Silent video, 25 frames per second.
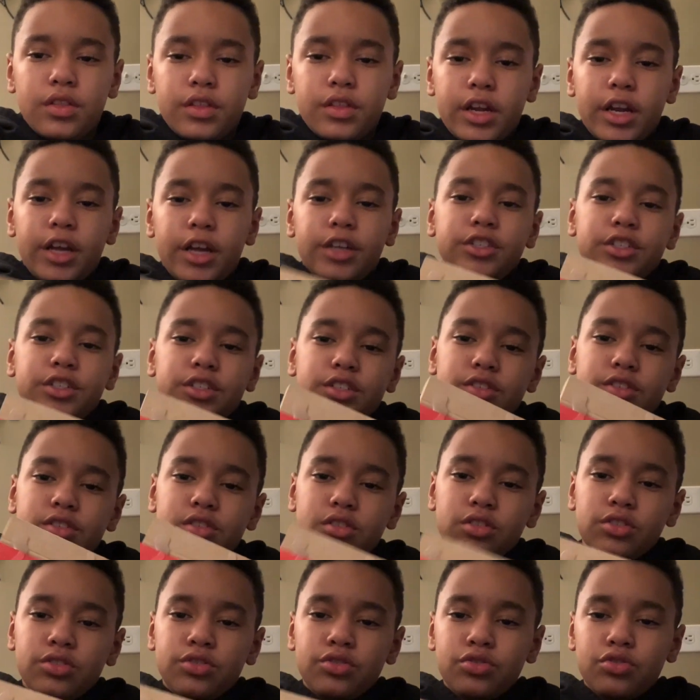I just
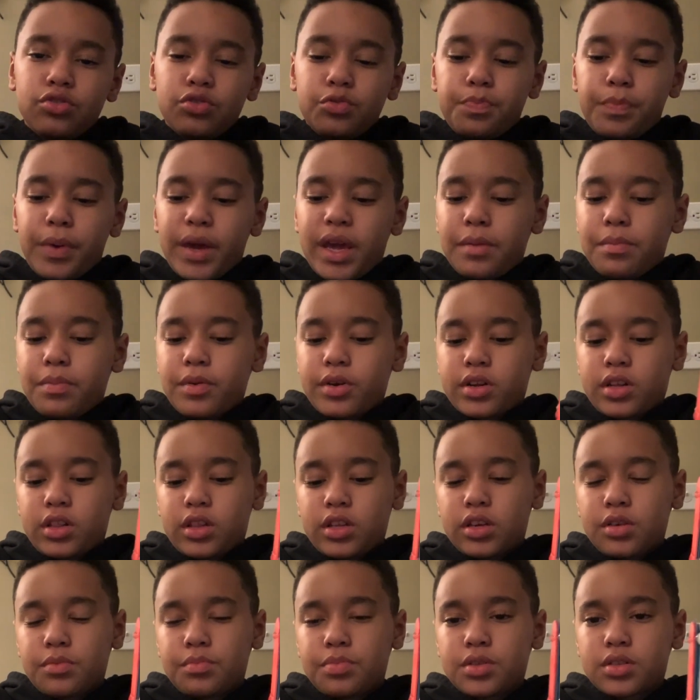glued paper
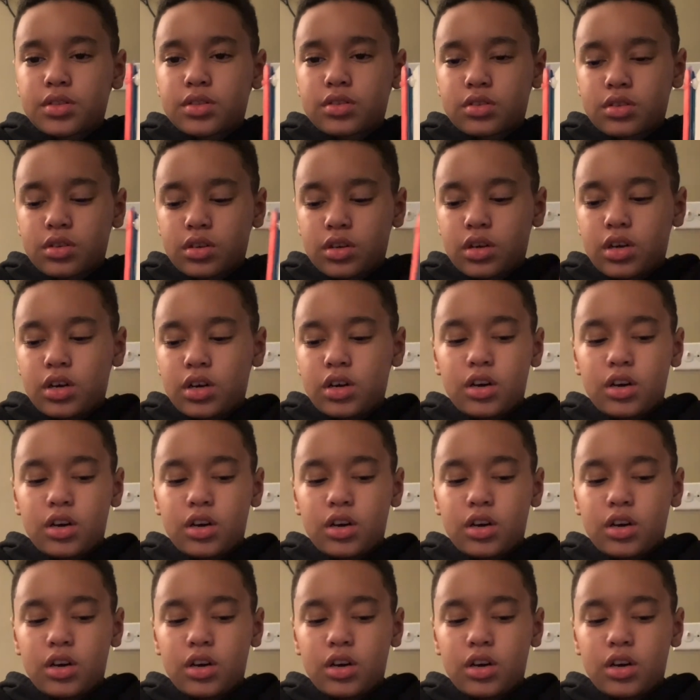clips to